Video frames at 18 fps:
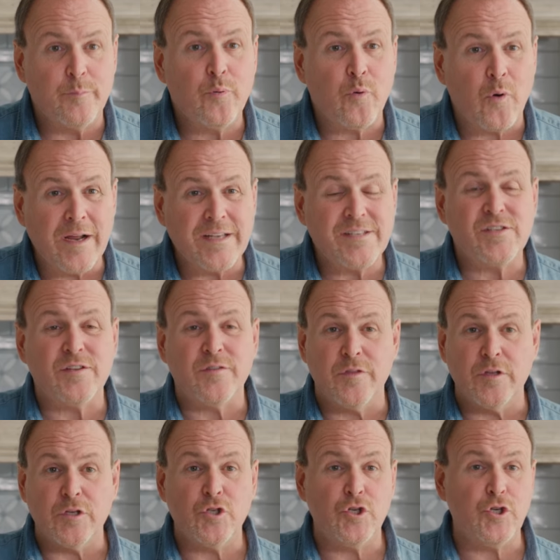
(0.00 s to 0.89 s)
press
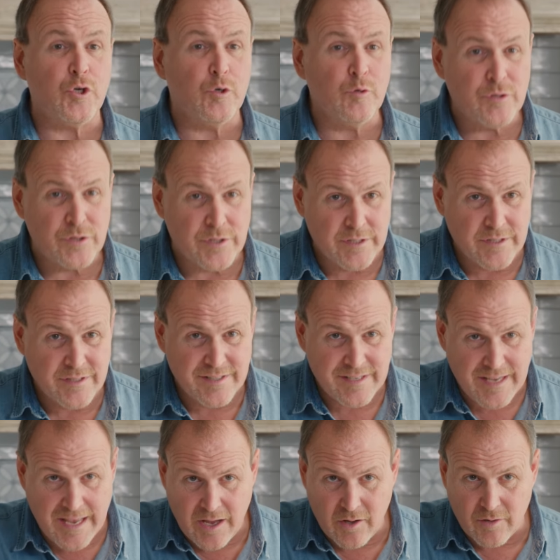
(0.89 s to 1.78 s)
the
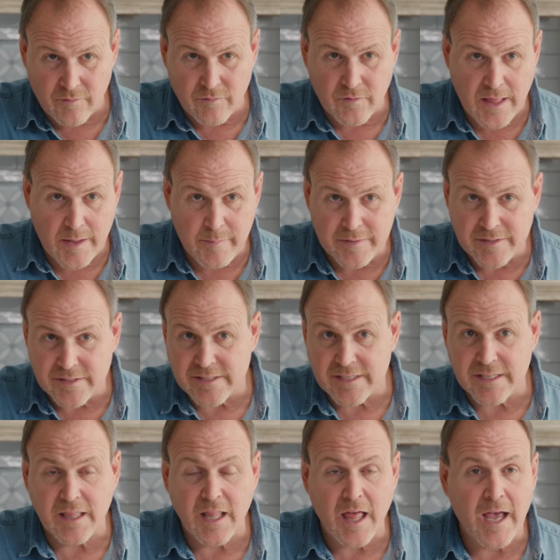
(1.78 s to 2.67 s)
juices out of lemons
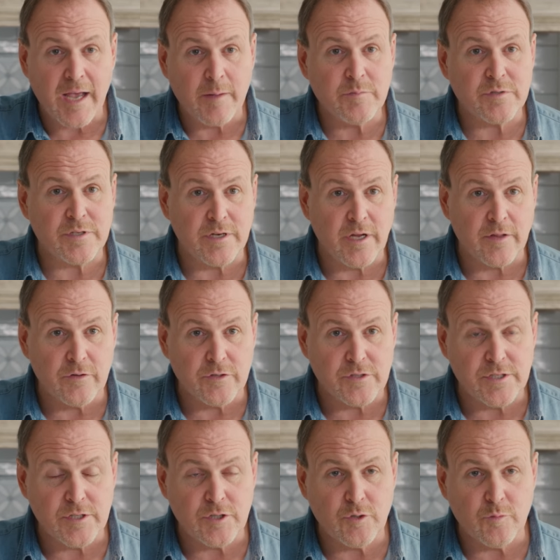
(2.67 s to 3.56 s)
and limes and other
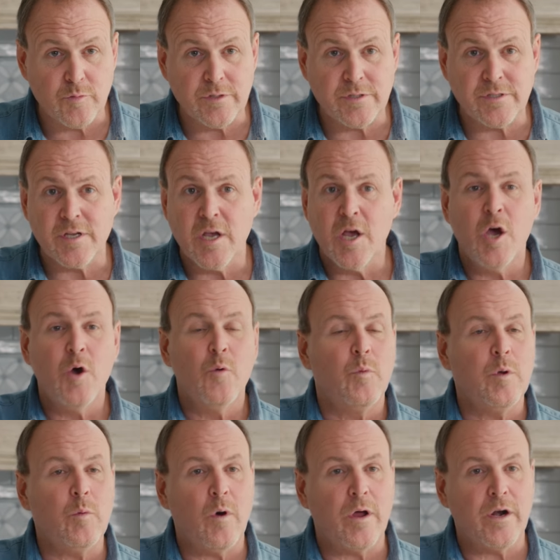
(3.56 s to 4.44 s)
citrus.
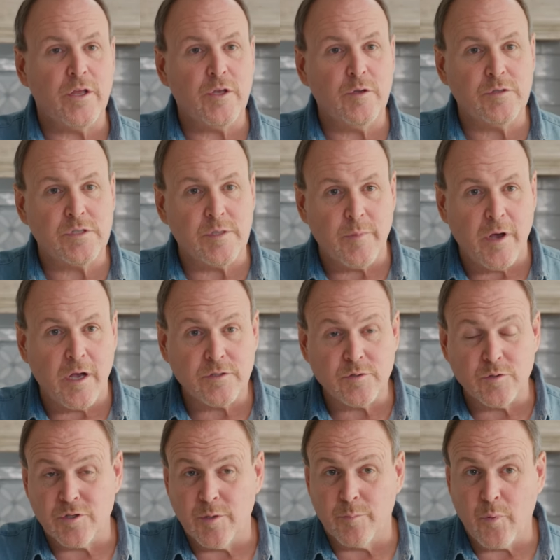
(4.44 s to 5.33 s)
We want to use them
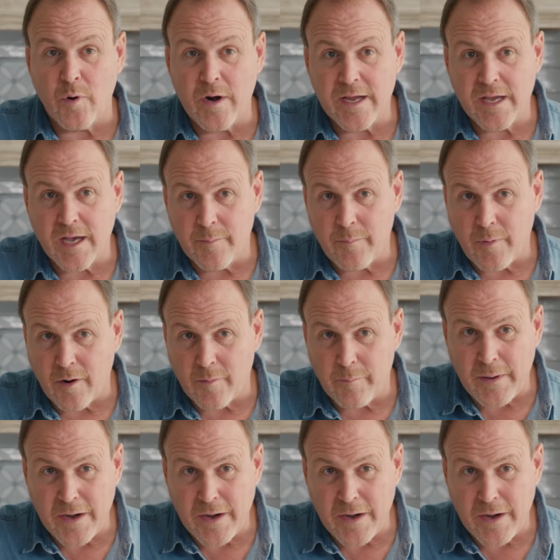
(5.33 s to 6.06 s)
also to break up our